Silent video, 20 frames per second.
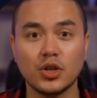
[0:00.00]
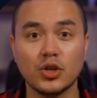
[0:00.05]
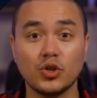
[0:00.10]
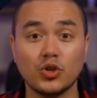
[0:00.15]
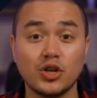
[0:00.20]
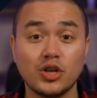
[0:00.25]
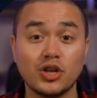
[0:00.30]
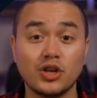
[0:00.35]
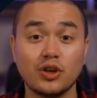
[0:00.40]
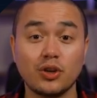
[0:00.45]

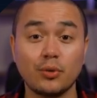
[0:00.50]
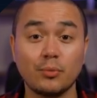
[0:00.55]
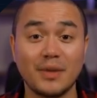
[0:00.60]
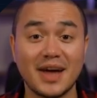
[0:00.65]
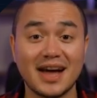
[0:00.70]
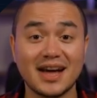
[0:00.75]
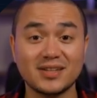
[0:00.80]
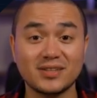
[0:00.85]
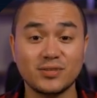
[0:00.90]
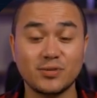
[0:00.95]
You can go
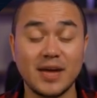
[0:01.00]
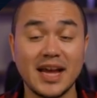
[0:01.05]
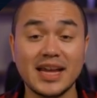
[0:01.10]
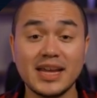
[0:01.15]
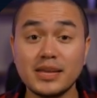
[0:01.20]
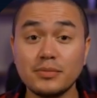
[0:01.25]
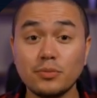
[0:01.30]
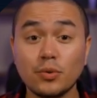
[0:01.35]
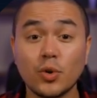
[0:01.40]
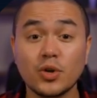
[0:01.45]
back to
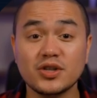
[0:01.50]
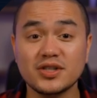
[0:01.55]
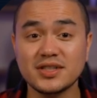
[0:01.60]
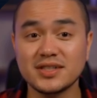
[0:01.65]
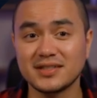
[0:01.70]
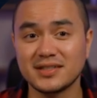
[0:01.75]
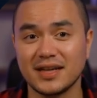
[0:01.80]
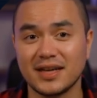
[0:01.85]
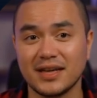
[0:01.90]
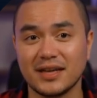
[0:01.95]
any point
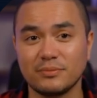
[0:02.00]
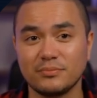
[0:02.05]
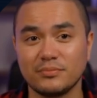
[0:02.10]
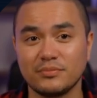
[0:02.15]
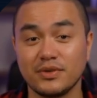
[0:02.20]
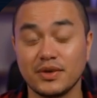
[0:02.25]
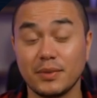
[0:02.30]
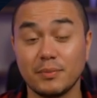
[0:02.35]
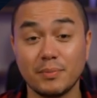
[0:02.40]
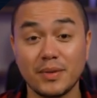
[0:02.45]
in
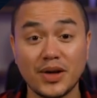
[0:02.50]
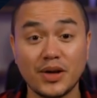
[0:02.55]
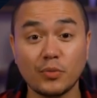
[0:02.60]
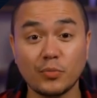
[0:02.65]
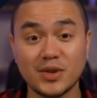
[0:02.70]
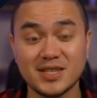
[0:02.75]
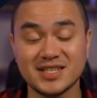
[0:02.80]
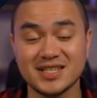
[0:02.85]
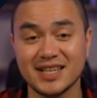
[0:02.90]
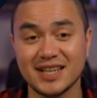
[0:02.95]
time, compare
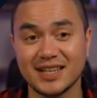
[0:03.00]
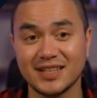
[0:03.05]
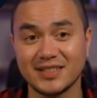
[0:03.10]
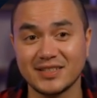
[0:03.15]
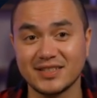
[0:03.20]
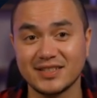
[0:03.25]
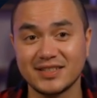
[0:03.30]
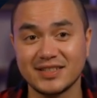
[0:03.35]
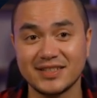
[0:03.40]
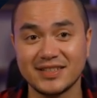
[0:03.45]
what
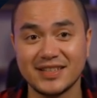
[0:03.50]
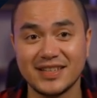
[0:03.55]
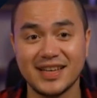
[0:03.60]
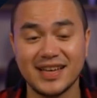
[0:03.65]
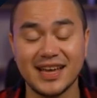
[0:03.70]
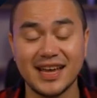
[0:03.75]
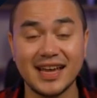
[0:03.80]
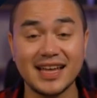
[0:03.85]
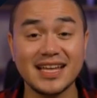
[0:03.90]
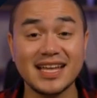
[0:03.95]
changed,
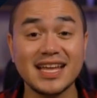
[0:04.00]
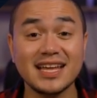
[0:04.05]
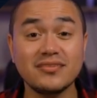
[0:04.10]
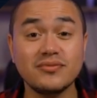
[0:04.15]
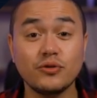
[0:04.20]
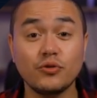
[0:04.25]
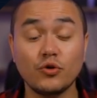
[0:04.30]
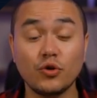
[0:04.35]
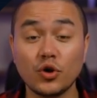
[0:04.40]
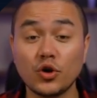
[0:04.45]
and
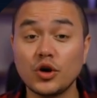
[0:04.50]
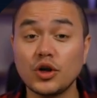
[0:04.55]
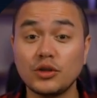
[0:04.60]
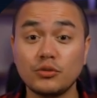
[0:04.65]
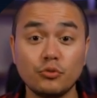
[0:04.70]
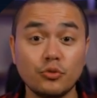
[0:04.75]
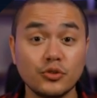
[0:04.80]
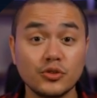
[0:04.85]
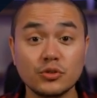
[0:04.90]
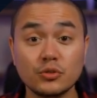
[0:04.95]
even work
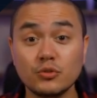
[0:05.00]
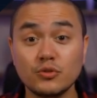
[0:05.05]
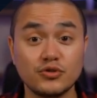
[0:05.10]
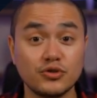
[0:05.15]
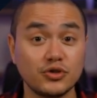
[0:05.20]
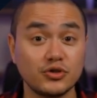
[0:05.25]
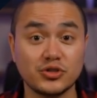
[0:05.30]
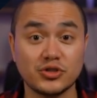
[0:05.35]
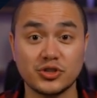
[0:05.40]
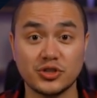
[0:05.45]
on multiple
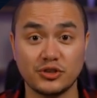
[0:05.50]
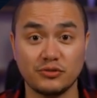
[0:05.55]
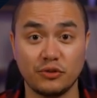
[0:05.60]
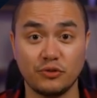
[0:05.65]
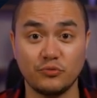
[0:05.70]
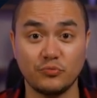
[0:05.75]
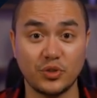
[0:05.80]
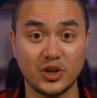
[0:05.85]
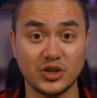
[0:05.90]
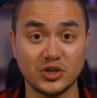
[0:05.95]
versions
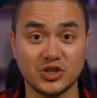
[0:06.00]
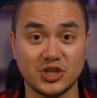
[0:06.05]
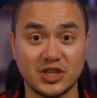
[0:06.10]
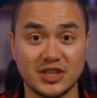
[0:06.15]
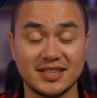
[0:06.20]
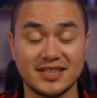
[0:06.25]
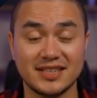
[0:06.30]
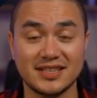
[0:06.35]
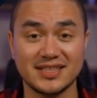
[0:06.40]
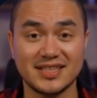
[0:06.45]
of your
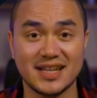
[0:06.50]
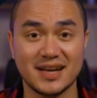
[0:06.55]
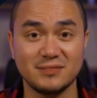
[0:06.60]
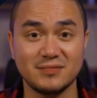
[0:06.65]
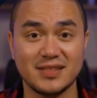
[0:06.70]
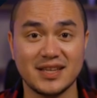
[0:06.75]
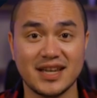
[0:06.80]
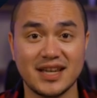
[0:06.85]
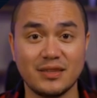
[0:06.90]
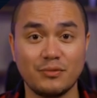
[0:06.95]
project at the
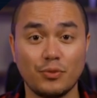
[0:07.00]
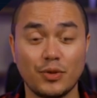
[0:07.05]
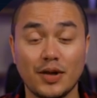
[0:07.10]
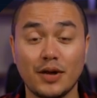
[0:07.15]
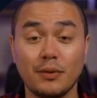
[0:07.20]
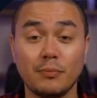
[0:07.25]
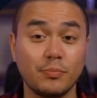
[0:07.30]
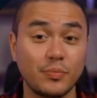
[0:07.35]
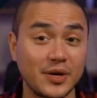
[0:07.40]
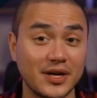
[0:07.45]
same time
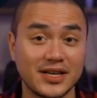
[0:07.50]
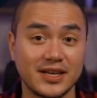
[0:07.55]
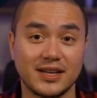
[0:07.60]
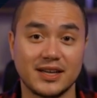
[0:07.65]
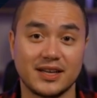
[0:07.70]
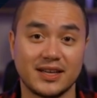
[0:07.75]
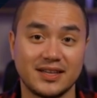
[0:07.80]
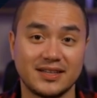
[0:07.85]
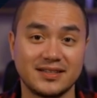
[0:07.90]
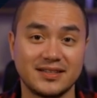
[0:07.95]
without
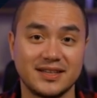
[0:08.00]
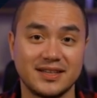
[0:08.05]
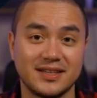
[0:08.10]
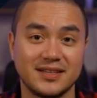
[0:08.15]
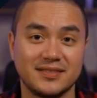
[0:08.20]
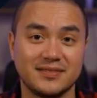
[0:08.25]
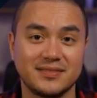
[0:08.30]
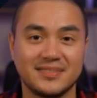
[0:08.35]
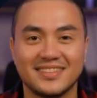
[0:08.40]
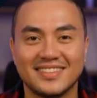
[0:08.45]
breaking
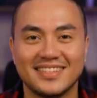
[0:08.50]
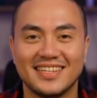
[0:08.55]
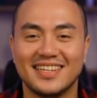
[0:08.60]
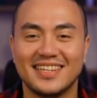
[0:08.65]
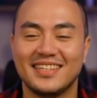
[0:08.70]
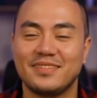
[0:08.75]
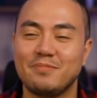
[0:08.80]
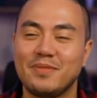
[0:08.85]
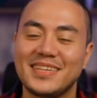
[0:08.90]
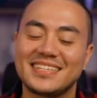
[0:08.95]
anything.
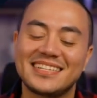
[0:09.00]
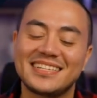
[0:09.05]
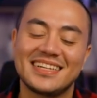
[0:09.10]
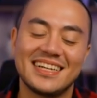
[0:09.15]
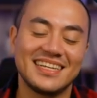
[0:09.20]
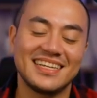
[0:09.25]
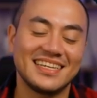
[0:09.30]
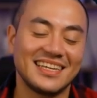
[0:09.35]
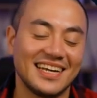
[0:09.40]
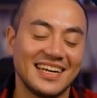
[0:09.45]
It's
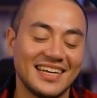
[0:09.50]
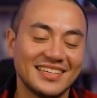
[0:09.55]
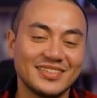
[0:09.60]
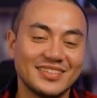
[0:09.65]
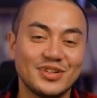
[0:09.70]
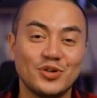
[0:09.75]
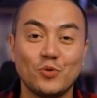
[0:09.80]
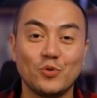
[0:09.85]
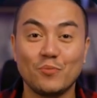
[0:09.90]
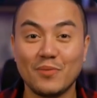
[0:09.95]
basically the
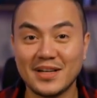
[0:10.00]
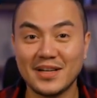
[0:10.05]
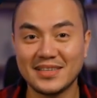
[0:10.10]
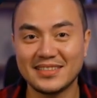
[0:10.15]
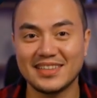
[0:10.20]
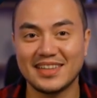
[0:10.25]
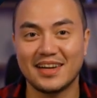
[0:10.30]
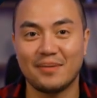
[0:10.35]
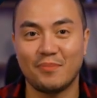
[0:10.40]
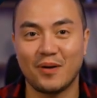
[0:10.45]
undo
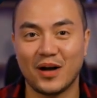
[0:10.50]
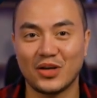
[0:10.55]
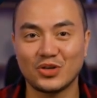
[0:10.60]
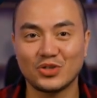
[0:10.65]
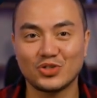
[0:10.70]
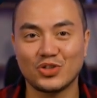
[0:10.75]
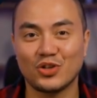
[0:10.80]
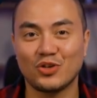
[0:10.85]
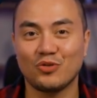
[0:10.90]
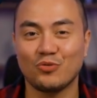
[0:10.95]
button that
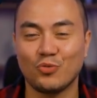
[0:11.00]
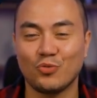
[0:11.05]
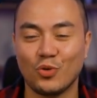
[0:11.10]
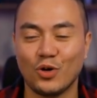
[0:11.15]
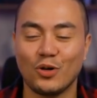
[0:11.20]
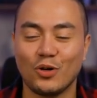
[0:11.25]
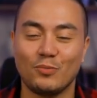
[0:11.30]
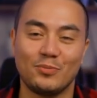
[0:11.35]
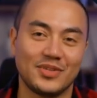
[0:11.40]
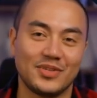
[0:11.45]
Microsoft
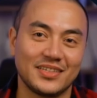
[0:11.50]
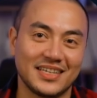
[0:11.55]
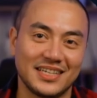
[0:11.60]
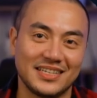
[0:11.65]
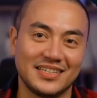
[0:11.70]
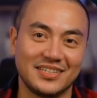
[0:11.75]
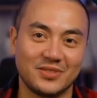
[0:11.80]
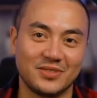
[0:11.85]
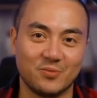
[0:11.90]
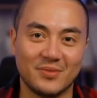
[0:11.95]
Word
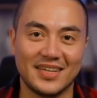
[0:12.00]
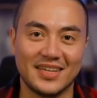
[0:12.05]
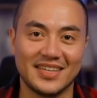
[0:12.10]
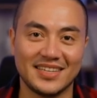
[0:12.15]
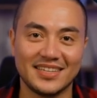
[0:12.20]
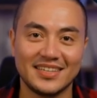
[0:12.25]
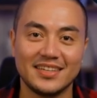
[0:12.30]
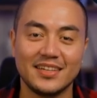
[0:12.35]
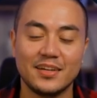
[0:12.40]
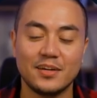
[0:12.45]
pretends to be,
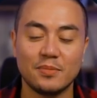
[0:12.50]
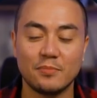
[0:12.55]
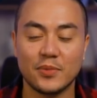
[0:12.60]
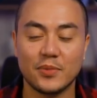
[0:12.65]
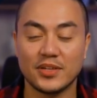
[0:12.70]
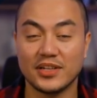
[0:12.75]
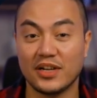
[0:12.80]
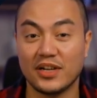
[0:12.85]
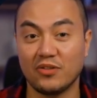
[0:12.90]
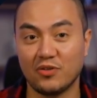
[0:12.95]

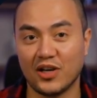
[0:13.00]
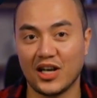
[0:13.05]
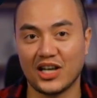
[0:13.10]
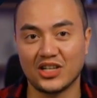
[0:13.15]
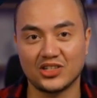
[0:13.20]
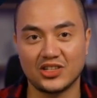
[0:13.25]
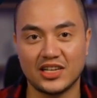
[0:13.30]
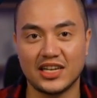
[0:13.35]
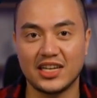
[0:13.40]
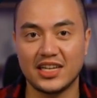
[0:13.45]
but never
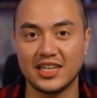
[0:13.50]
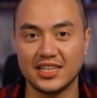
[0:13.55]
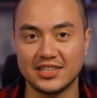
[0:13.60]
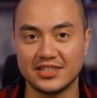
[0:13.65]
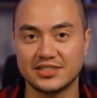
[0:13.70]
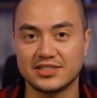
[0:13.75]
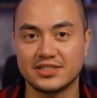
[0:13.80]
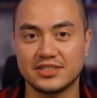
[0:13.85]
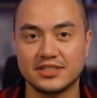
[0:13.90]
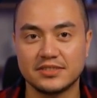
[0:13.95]
actually
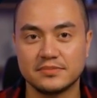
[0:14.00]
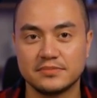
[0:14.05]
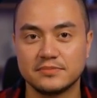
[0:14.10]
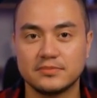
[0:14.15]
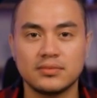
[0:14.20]
is.